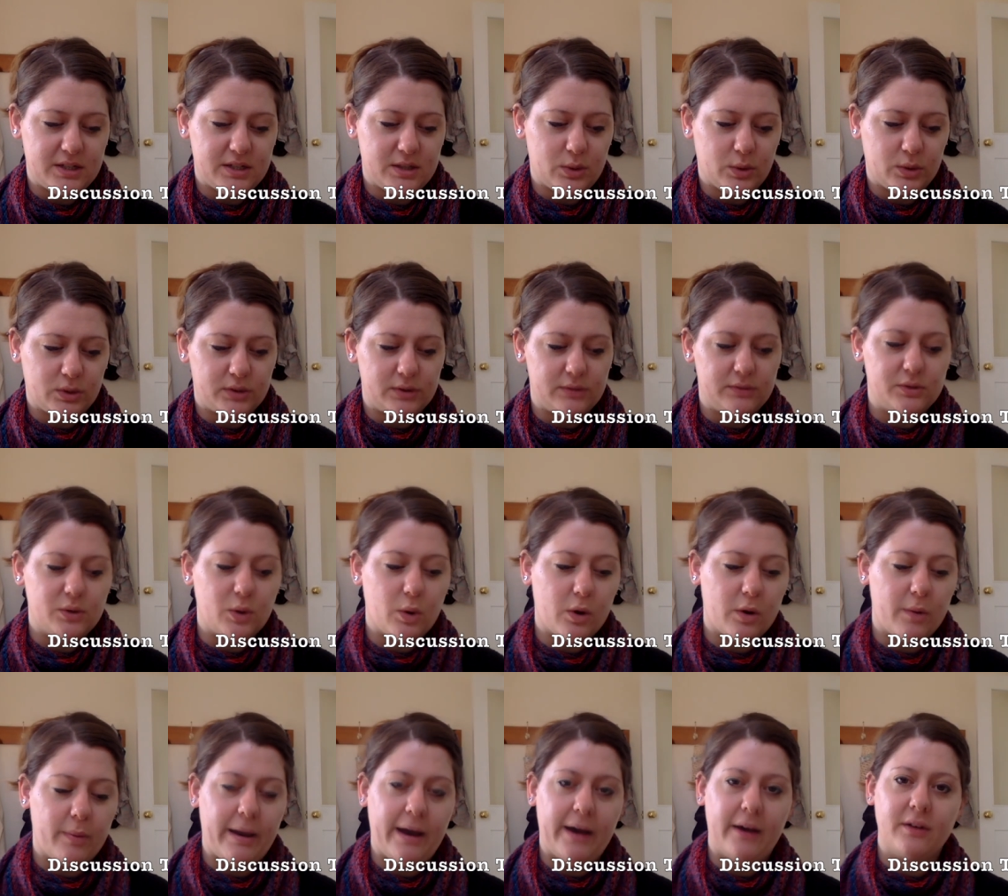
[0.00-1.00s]
sort of talk
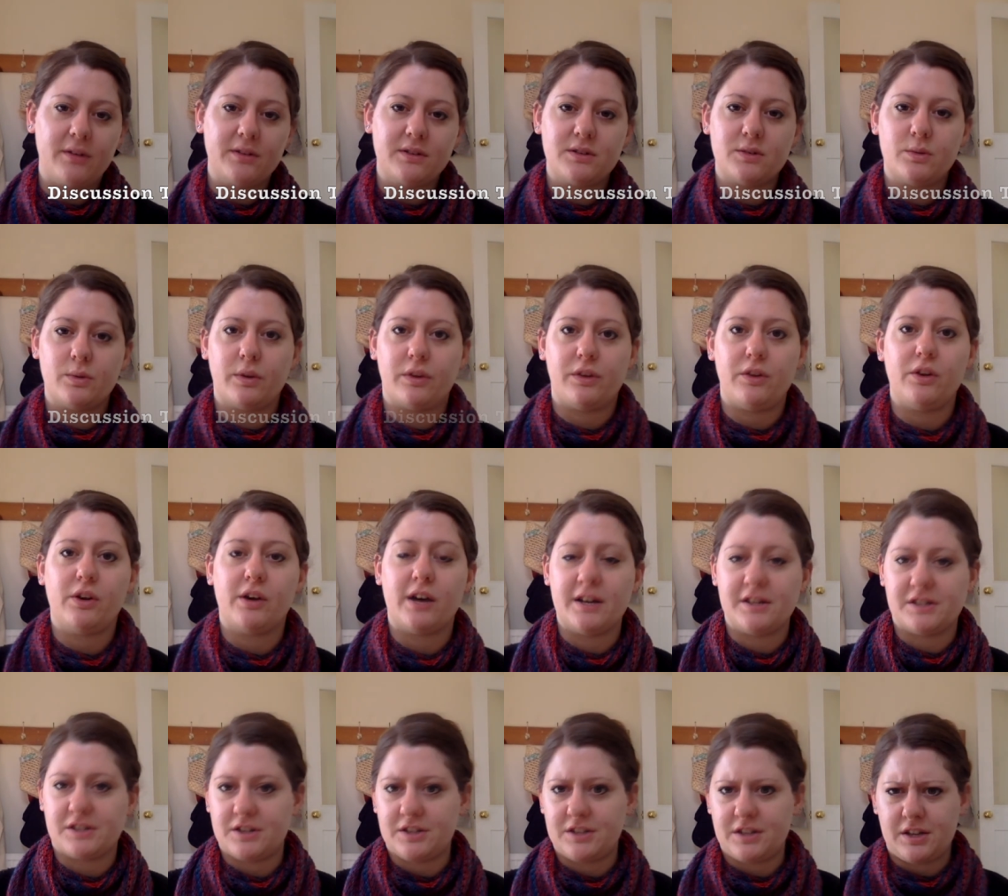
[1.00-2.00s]
about with you
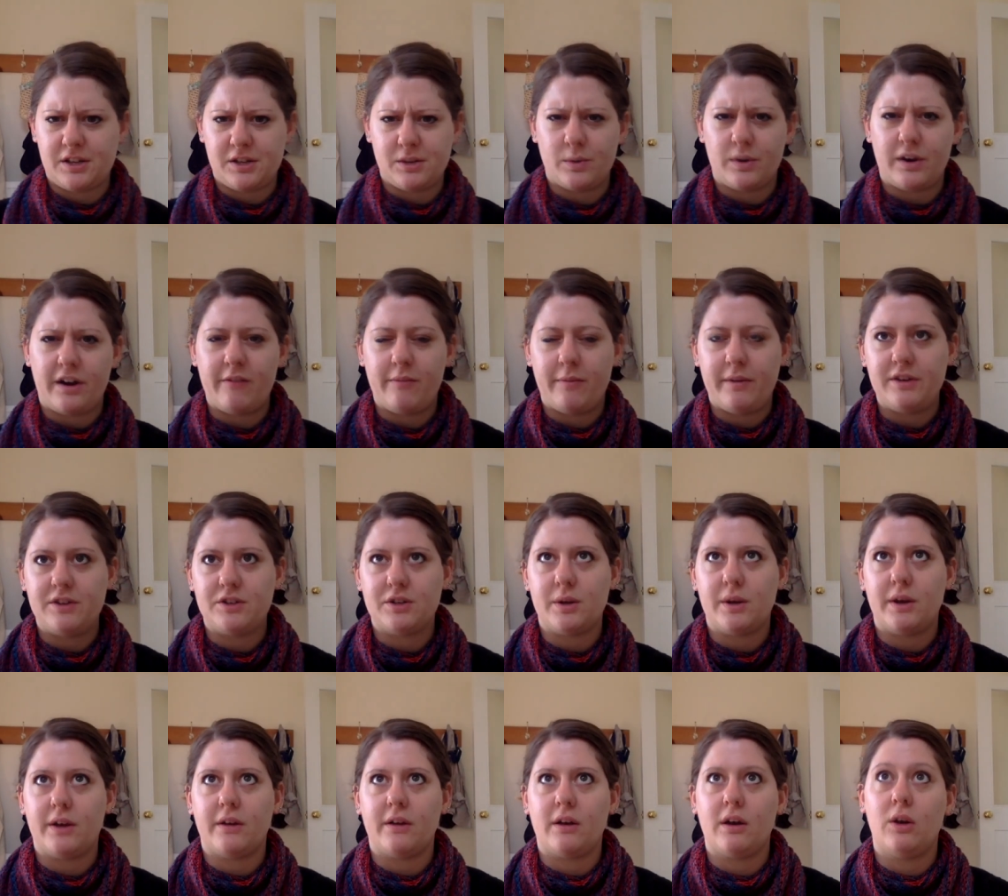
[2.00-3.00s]
guys because this is what I've been
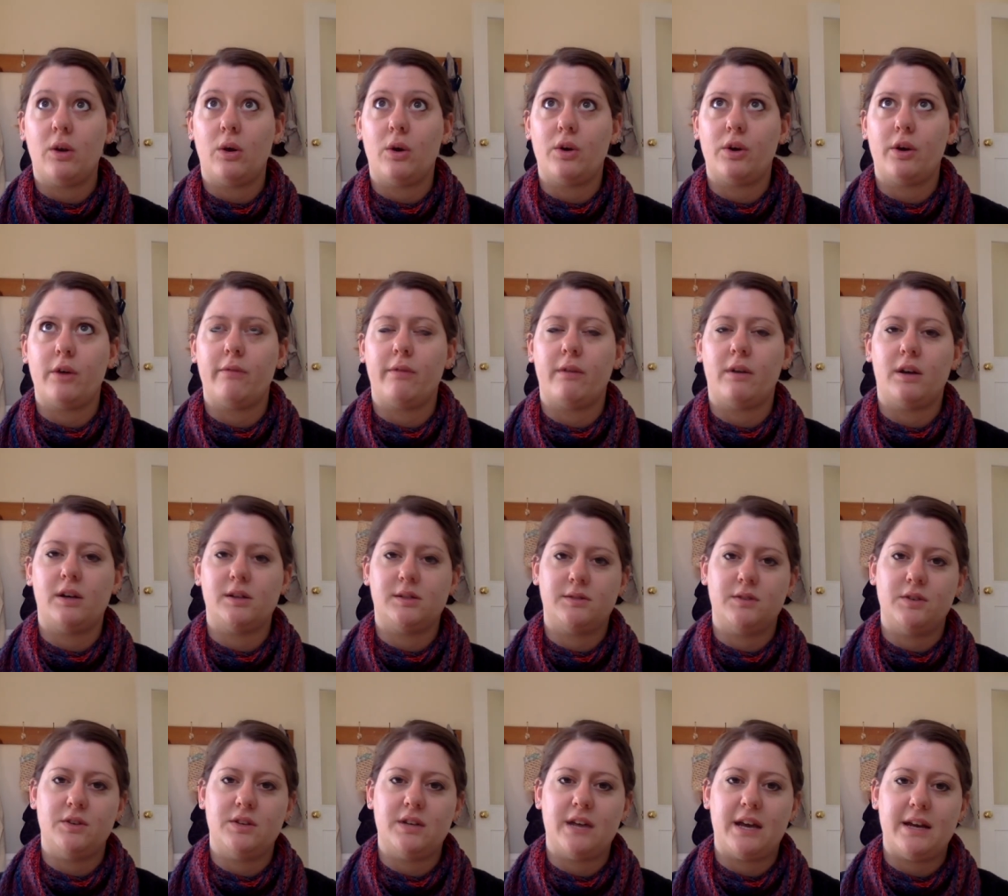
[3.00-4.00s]
doing a lot over the last
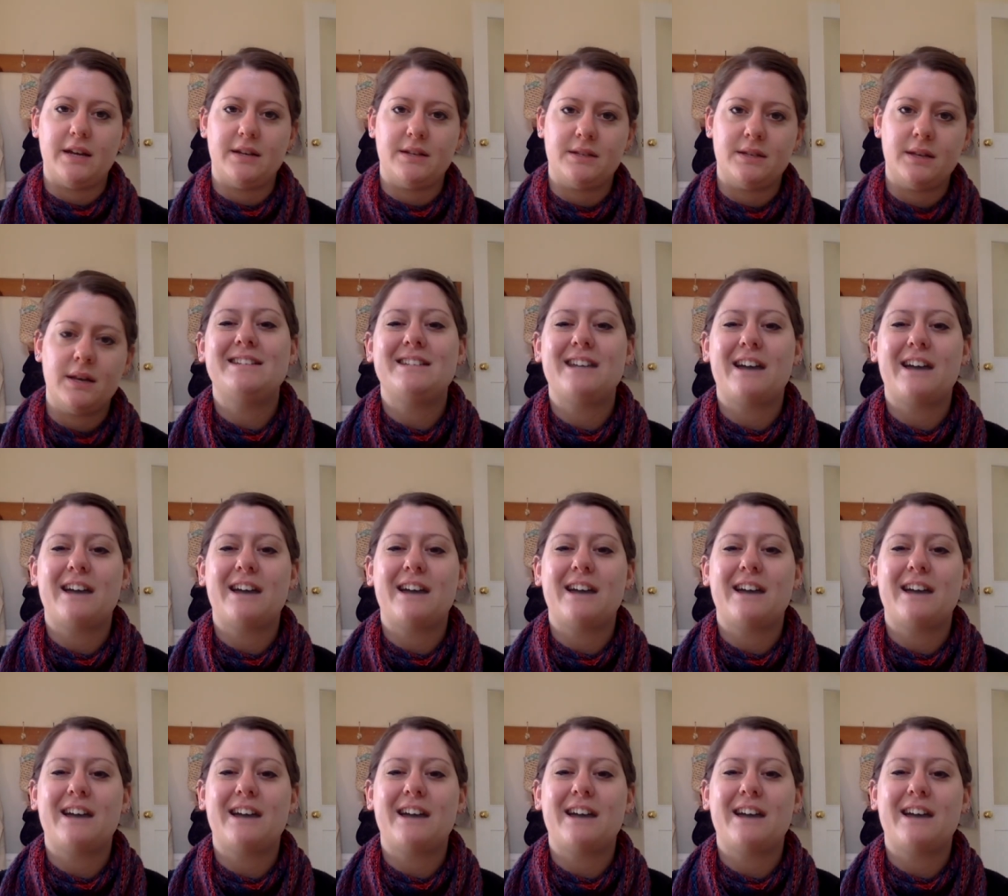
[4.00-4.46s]
few days.